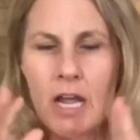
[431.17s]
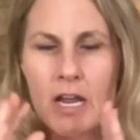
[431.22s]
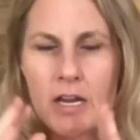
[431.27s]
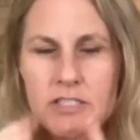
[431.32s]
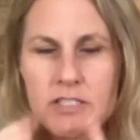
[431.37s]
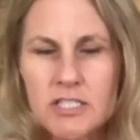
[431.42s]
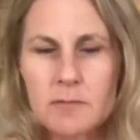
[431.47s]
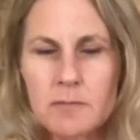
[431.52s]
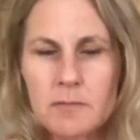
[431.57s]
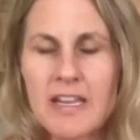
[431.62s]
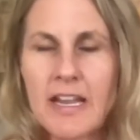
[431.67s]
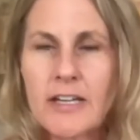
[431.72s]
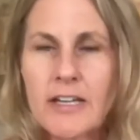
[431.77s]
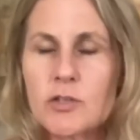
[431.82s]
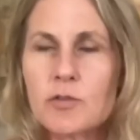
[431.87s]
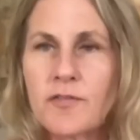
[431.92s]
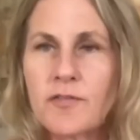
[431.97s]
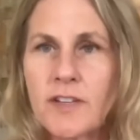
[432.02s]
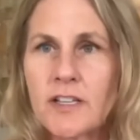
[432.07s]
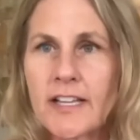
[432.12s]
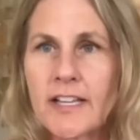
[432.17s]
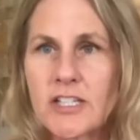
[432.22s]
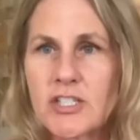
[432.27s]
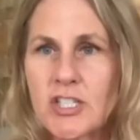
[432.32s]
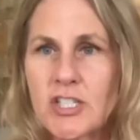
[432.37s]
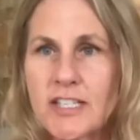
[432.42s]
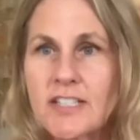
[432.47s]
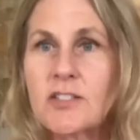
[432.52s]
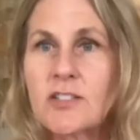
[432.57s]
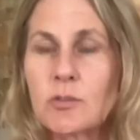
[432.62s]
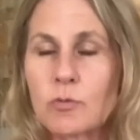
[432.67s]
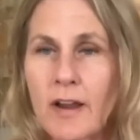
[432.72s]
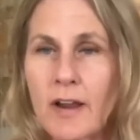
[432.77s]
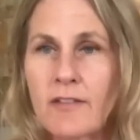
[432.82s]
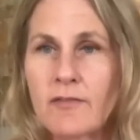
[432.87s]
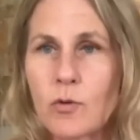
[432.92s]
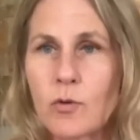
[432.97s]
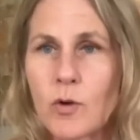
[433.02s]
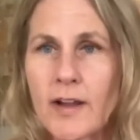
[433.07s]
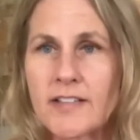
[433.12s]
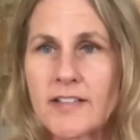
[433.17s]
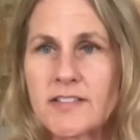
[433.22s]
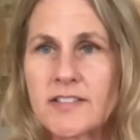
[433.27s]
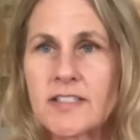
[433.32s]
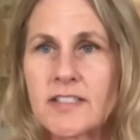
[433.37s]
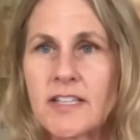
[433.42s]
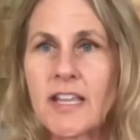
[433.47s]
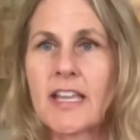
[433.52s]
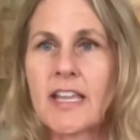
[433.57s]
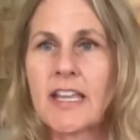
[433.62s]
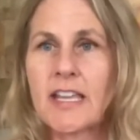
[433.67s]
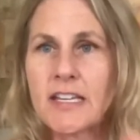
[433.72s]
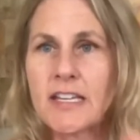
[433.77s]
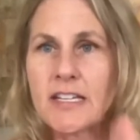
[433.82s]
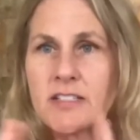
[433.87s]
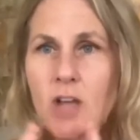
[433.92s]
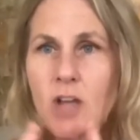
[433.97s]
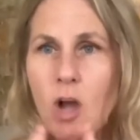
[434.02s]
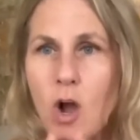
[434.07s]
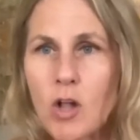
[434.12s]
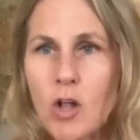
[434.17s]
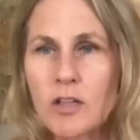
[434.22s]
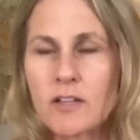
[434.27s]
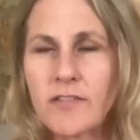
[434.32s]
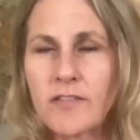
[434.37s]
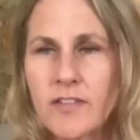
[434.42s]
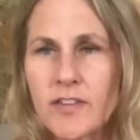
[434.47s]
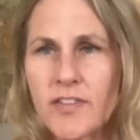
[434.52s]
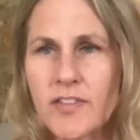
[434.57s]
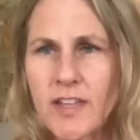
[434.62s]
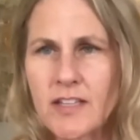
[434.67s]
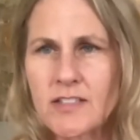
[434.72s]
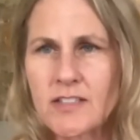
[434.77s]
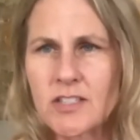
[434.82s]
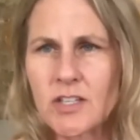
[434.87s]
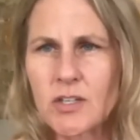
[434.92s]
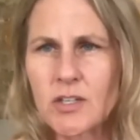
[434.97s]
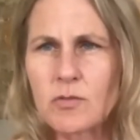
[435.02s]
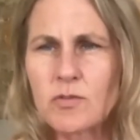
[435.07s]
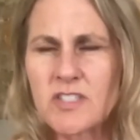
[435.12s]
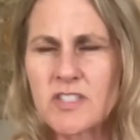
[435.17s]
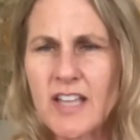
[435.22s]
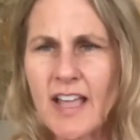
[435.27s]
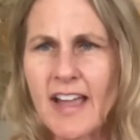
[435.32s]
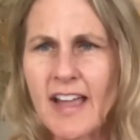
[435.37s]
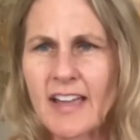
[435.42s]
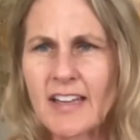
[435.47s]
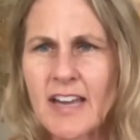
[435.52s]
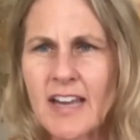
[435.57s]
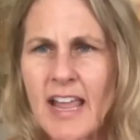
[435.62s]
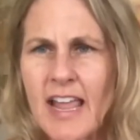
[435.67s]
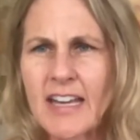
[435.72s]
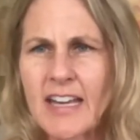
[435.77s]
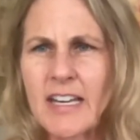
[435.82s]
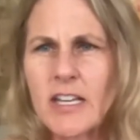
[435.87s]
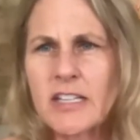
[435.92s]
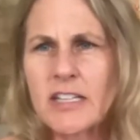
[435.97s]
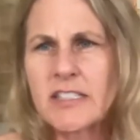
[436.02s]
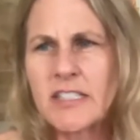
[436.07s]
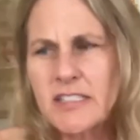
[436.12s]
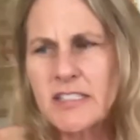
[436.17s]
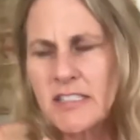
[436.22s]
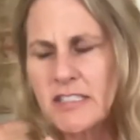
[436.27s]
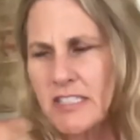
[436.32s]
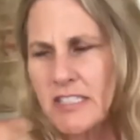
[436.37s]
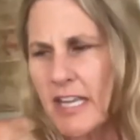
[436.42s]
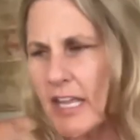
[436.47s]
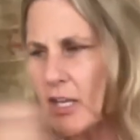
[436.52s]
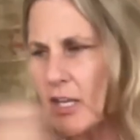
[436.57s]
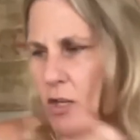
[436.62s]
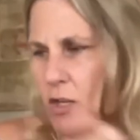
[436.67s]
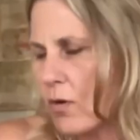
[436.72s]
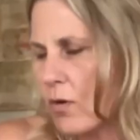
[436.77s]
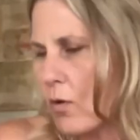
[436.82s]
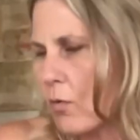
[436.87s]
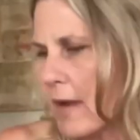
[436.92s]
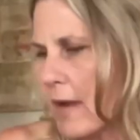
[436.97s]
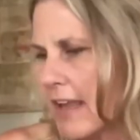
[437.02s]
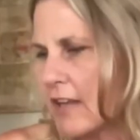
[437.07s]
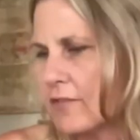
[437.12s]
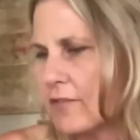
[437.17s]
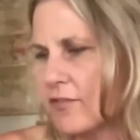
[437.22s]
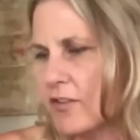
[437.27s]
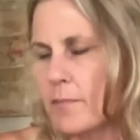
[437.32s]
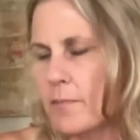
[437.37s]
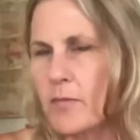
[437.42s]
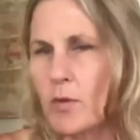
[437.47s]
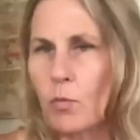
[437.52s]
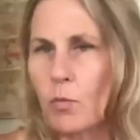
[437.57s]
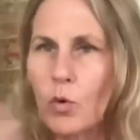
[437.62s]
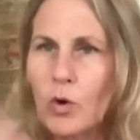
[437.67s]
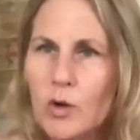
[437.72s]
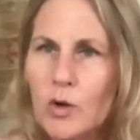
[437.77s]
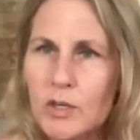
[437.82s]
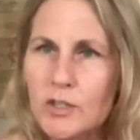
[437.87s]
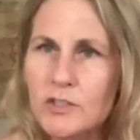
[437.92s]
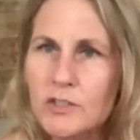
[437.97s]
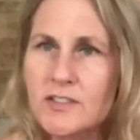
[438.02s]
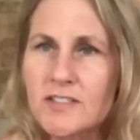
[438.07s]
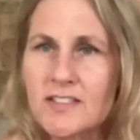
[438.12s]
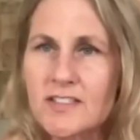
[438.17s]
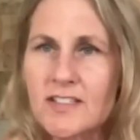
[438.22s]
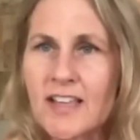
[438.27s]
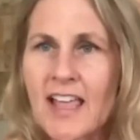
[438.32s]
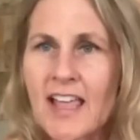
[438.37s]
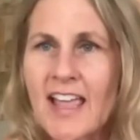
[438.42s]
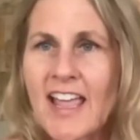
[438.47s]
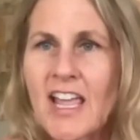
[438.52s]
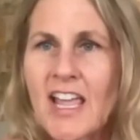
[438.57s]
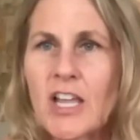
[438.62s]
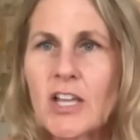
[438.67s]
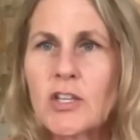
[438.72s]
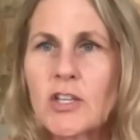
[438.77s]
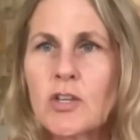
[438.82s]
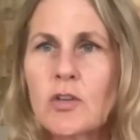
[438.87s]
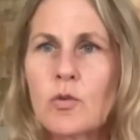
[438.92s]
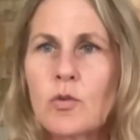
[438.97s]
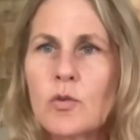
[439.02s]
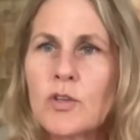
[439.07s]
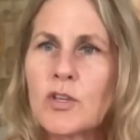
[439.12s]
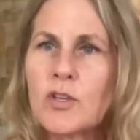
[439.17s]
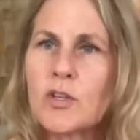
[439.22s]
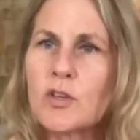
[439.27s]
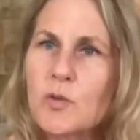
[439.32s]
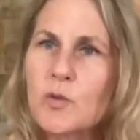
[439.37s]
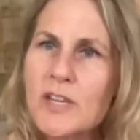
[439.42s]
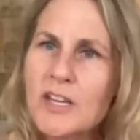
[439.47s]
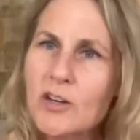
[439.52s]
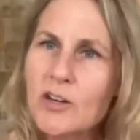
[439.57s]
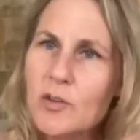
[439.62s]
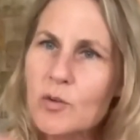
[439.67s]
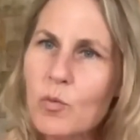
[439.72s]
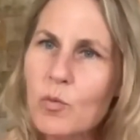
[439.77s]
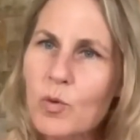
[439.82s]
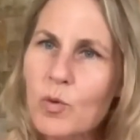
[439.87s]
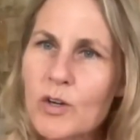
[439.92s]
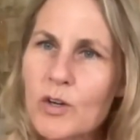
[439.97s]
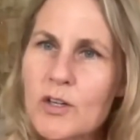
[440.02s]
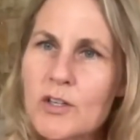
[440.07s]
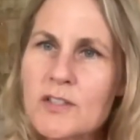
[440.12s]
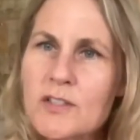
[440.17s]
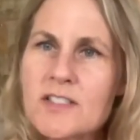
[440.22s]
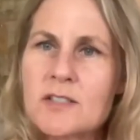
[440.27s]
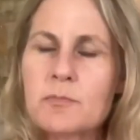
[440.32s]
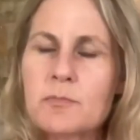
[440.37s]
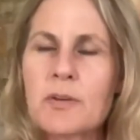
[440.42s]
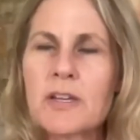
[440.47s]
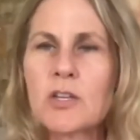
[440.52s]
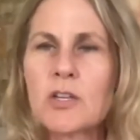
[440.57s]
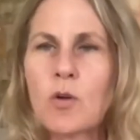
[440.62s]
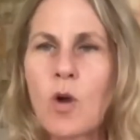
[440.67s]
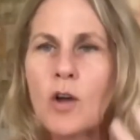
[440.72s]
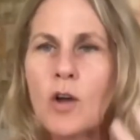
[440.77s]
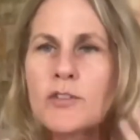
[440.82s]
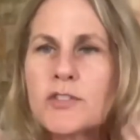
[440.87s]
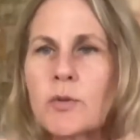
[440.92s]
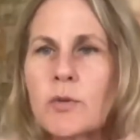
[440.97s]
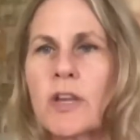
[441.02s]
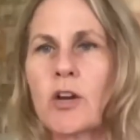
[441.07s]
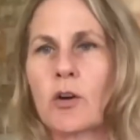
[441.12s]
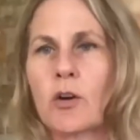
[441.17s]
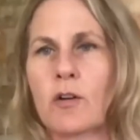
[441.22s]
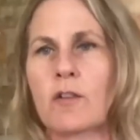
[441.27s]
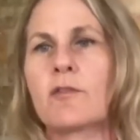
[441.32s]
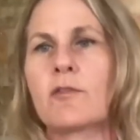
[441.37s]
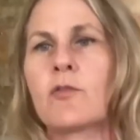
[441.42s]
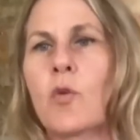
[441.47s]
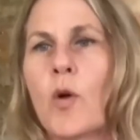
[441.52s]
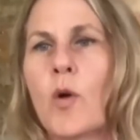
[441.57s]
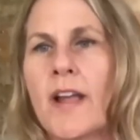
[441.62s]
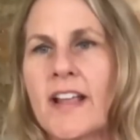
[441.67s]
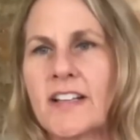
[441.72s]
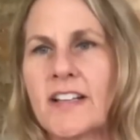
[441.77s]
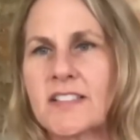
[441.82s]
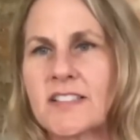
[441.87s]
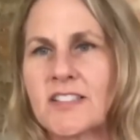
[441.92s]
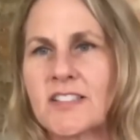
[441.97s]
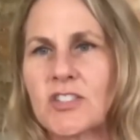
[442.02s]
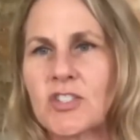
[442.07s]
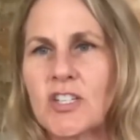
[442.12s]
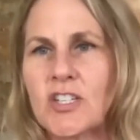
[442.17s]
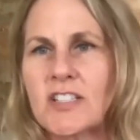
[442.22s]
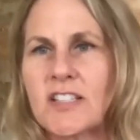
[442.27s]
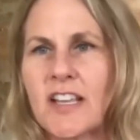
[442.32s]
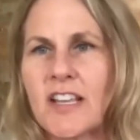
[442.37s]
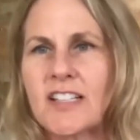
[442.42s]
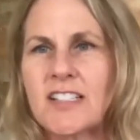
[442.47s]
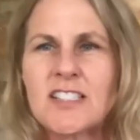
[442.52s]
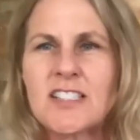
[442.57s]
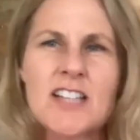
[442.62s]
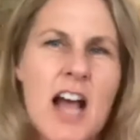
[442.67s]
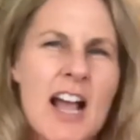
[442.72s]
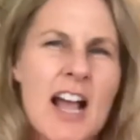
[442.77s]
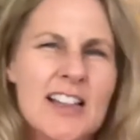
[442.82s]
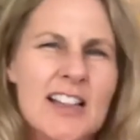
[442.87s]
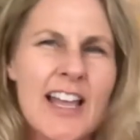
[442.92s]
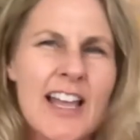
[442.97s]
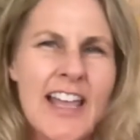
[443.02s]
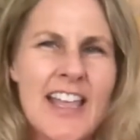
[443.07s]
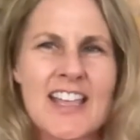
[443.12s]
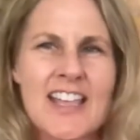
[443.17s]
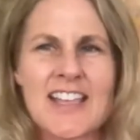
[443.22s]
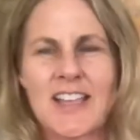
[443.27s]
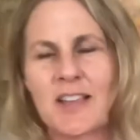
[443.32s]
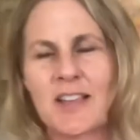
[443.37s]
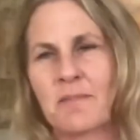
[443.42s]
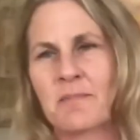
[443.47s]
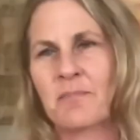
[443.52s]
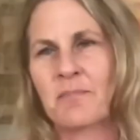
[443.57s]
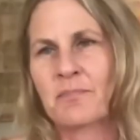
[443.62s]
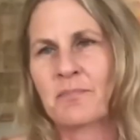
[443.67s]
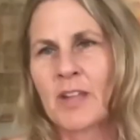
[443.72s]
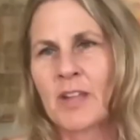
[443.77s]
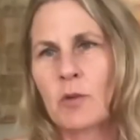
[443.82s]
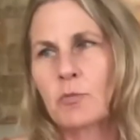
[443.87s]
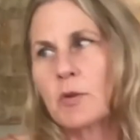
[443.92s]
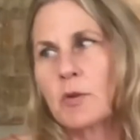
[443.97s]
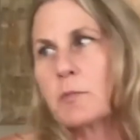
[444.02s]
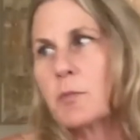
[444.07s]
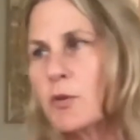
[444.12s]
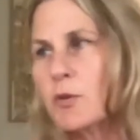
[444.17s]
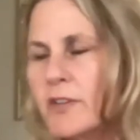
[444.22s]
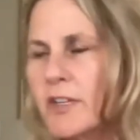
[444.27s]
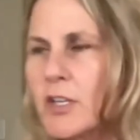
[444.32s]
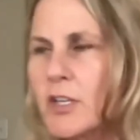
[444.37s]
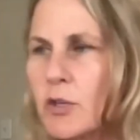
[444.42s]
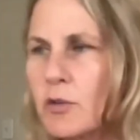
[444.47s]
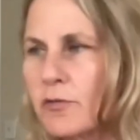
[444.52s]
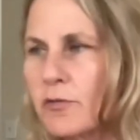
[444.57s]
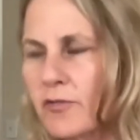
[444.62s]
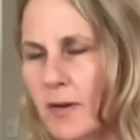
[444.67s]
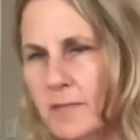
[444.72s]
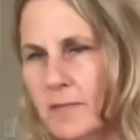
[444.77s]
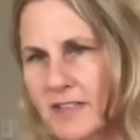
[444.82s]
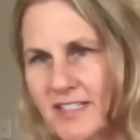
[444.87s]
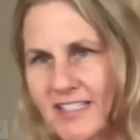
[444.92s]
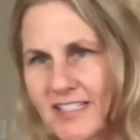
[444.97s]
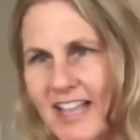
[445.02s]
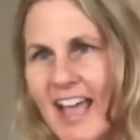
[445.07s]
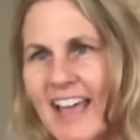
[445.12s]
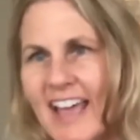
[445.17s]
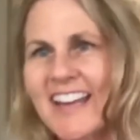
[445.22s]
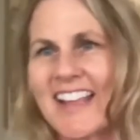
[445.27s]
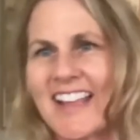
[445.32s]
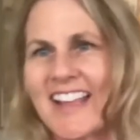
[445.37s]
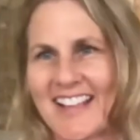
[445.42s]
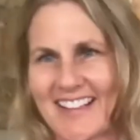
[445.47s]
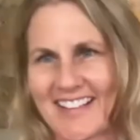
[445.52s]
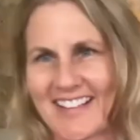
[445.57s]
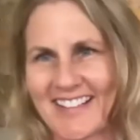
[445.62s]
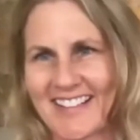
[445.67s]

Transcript: to me, I do feel like she is the right voice. It is all of the things that you said, and it, it doesn't take you away from the words. You you hear the words, but you also hear her voice. She's it's not like removing you from the setting